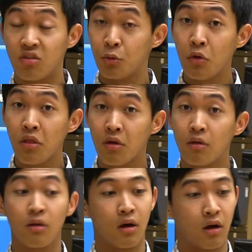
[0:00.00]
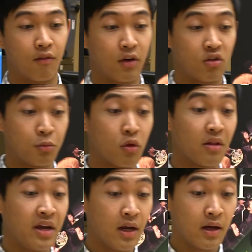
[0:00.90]

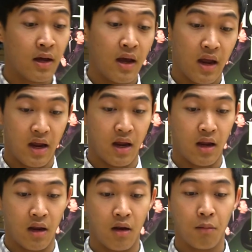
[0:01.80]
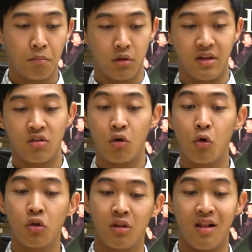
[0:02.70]
smoothly, and please
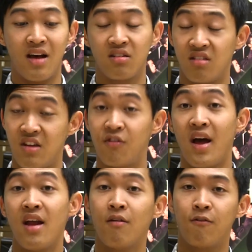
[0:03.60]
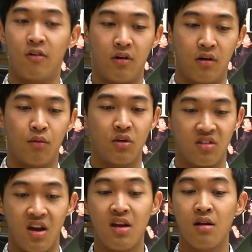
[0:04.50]
hold the last E flat for, once
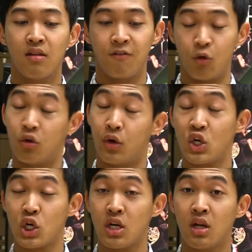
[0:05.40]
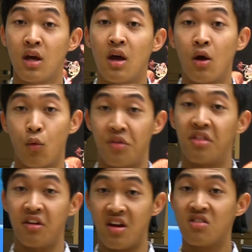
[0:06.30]
again, the full duration
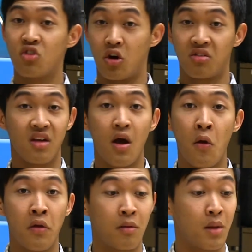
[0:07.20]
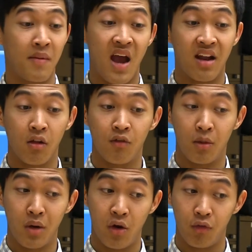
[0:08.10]
with a nice dark sound, and maybe add a little
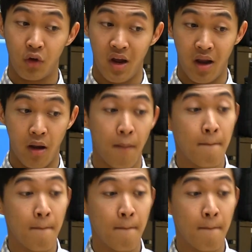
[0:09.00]
vibrato if you can.